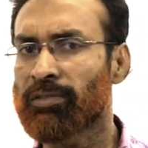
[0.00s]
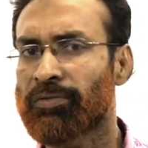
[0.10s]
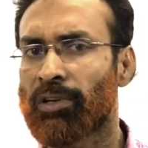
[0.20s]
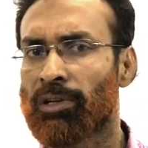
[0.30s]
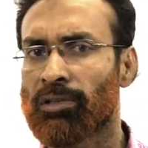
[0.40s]

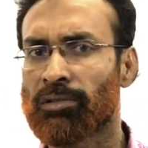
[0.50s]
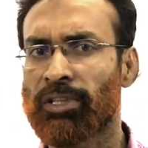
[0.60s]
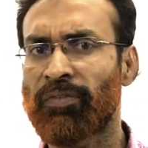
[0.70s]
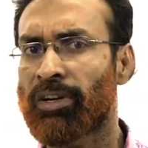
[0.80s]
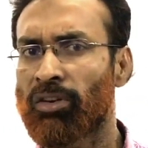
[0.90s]
for
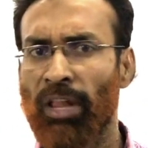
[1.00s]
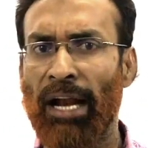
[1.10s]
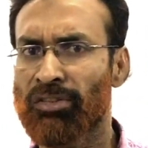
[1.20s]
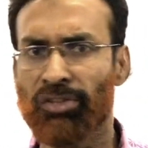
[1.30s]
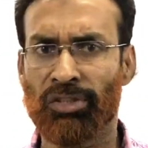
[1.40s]
different
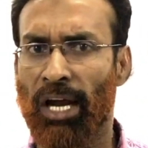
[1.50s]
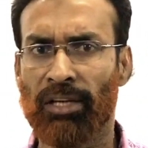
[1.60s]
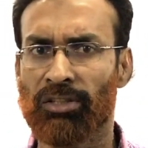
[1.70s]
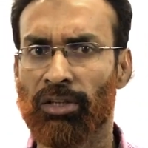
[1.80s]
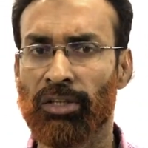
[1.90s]
lattice
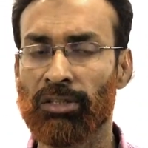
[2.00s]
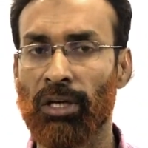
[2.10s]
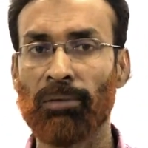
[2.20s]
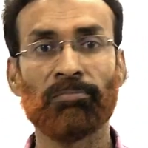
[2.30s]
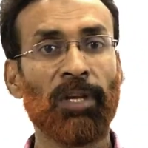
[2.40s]
structure is
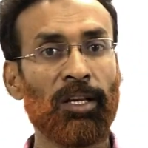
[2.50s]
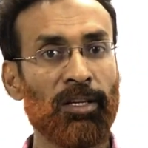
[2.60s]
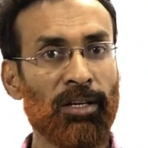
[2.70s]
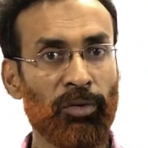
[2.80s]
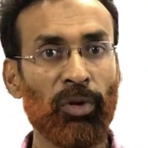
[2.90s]
the
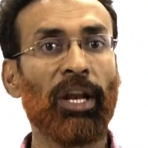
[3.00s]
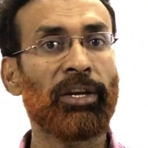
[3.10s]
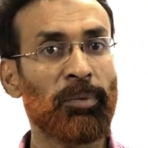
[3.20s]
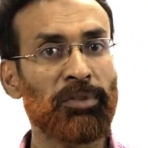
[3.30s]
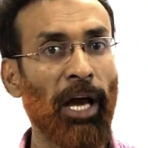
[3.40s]

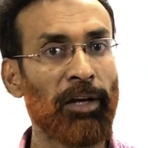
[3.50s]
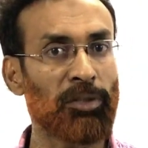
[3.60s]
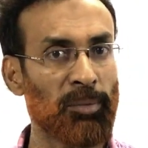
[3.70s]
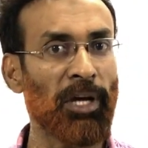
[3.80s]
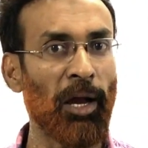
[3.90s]
relative size
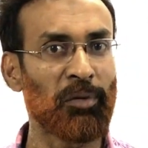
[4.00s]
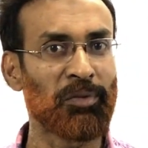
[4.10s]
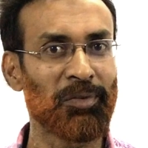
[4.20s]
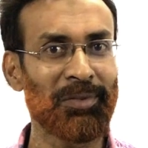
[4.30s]
of the ions.